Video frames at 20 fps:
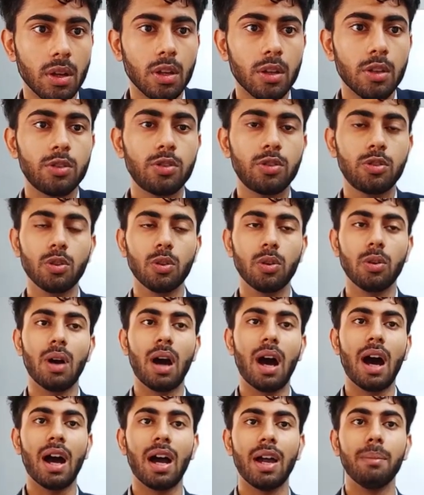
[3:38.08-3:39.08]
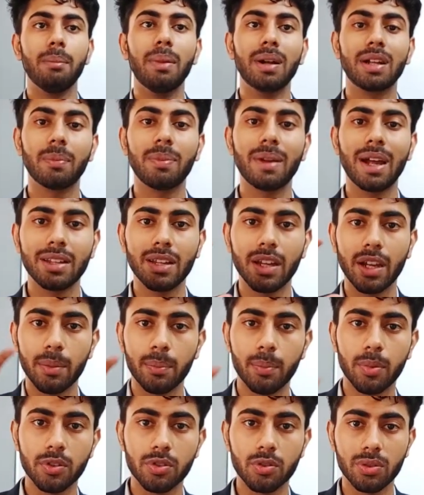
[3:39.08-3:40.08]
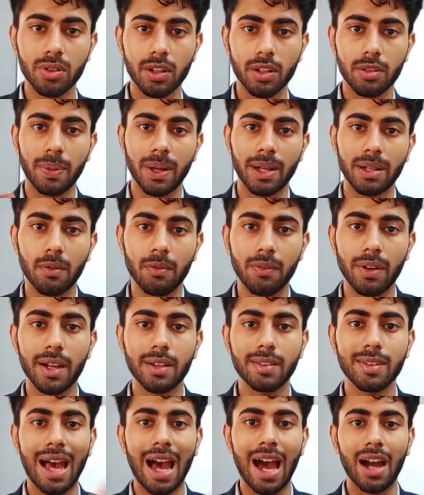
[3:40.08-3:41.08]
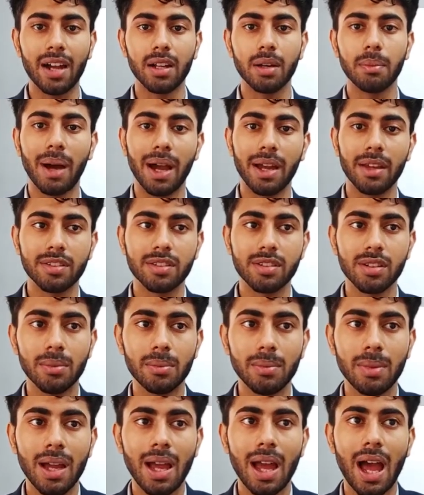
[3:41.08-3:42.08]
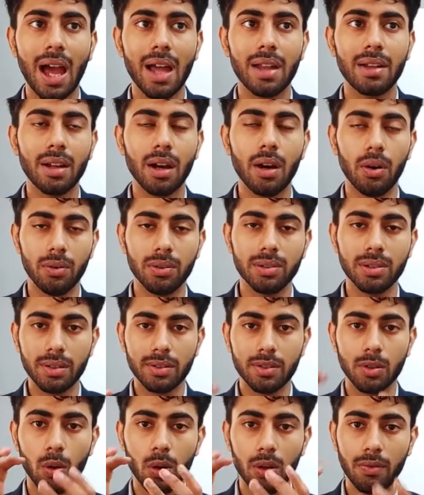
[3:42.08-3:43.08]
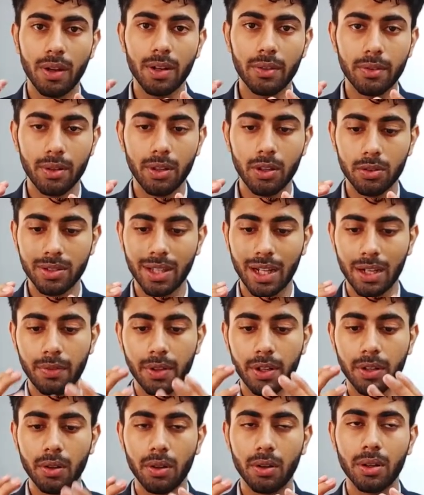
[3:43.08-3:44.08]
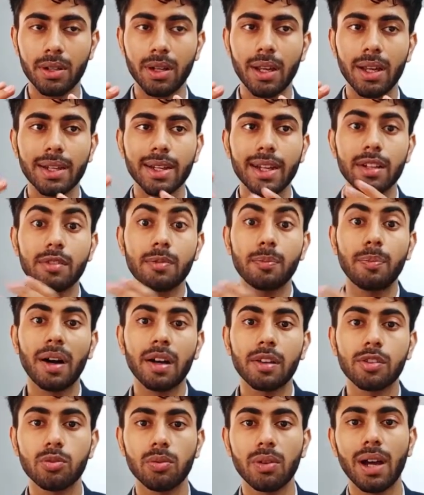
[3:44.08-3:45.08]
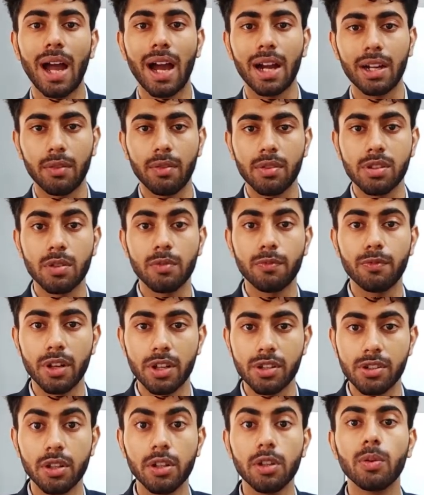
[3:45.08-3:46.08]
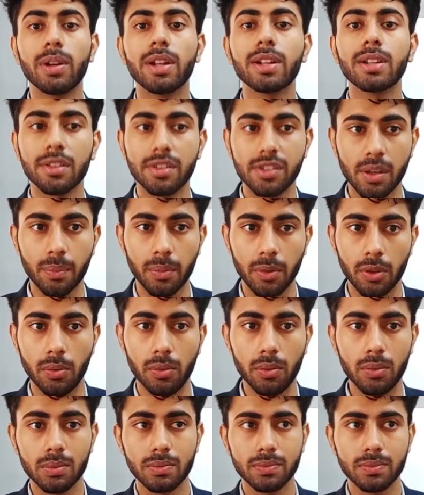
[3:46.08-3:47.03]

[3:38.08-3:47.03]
So I multiply the inputs to respective weights, add a bias term, and now this whole value that we got gets passed to our activation function during the step 2.